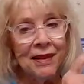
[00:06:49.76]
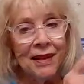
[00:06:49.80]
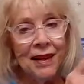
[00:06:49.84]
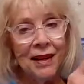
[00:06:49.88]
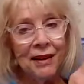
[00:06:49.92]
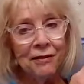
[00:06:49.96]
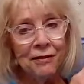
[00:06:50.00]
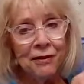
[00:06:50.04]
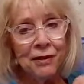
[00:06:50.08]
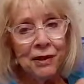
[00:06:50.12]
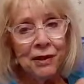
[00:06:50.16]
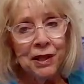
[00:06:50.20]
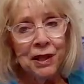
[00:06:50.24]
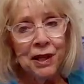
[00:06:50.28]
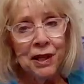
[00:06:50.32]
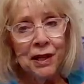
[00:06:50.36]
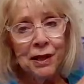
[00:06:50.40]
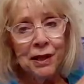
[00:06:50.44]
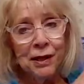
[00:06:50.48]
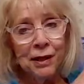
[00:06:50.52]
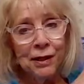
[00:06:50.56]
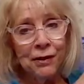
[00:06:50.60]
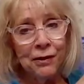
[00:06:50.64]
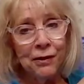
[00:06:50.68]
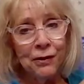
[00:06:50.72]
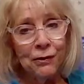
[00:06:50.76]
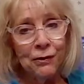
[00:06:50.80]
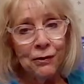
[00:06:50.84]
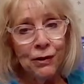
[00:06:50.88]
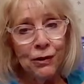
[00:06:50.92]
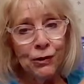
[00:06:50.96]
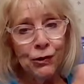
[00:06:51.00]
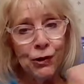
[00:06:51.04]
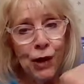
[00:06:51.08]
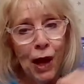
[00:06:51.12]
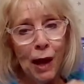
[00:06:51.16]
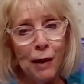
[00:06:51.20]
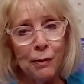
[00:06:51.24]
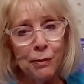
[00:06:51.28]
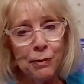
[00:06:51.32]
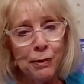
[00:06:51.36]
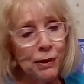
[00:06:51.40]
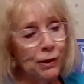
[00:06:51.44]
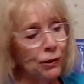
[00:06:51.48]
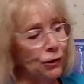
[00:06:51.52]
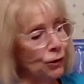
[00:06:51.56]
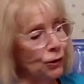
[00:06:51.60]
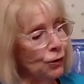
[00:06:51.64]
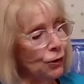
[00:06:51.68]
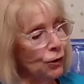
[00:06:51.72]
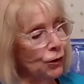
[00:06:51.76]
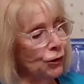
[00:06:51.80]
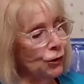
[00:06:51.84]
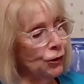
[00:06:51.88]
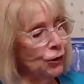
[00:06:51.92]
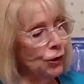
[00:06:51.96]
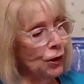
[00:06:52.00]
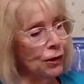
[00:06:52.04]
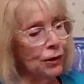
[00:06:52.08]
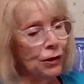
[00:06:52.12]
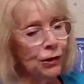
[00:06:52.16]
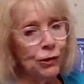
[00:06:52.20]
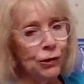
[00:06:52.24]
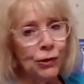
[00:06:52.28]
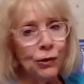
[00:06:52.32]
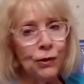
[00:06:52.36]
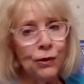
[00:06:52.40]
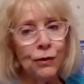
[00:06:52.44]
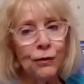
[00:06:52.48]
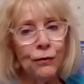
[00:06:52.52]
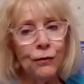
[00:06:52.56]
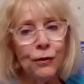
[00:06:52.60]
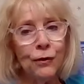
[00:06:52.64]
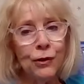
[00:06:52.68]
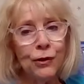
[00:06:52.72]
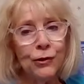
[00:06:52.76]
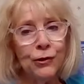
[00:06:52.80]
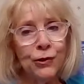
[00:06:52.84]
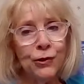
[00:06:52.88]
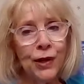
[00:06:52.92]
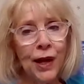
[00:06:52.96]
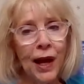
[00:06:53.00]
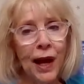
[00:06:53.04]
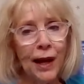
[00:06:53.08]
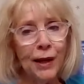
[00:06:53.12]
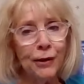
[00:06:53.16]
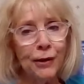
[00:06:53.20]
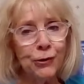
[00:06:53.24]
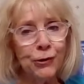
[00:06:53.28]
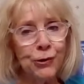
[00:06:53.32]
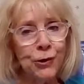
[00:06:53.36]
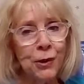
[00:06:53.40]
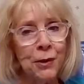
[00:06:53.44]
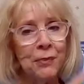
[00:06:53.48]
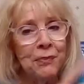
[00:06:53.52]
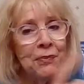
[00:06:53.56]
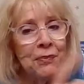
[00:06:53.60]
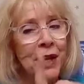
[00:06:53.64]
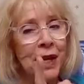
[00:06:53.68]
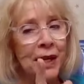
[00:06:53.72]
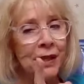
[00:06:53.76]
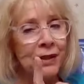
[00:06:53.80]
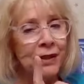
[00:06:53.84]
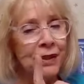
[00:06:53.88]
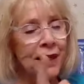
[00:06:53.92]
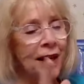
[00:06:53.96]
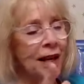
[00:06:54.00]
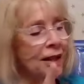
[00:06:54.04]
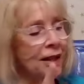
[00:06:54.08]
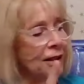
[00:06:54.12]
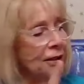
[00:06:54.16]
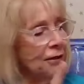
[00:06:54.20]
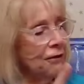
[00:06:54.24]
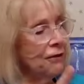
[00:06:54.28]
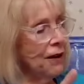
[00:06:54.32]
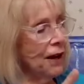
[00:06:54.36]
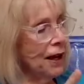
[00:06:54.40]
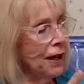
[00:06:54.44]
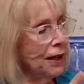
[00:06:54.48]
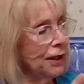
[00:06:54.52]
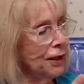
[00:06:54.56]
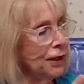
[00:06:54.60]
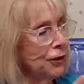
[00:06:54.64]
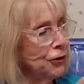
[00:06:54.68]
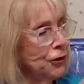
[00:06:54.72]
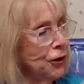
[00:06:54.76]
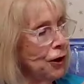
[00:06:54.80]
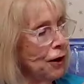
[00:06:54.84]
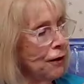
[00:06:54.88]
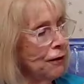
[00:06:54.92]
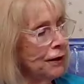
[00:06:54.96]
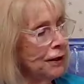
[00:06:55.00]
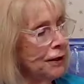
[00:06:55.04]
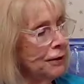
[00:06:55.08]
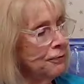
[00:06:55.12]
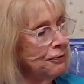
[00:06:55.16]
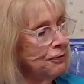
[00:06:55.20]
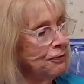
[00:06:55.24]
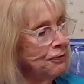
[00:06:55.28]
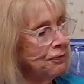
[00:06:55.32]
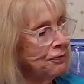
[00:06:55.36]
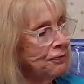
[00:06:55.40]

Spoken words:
Every year, this happens. The sun is in the first house. Take advantage of it.